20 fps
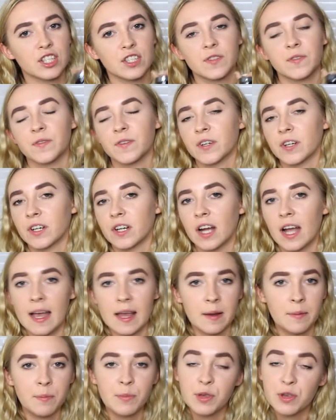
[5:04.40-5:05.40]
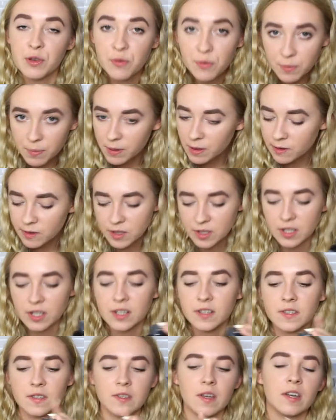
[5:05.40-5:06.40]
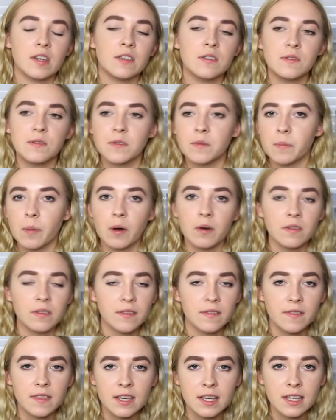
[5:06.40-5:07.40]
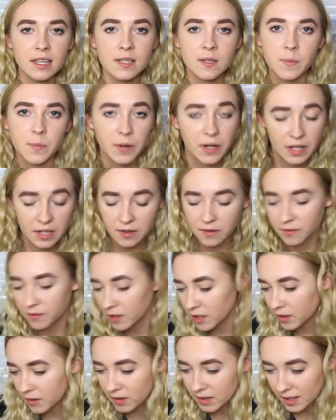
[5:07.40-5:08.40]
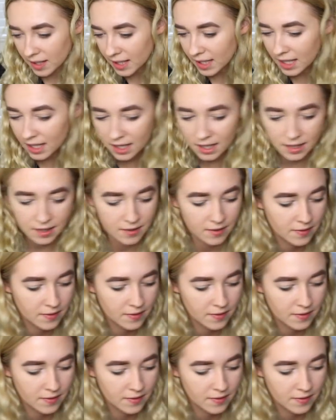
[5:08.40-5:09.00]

just for an immune booster, so I use both of these pretty frequently.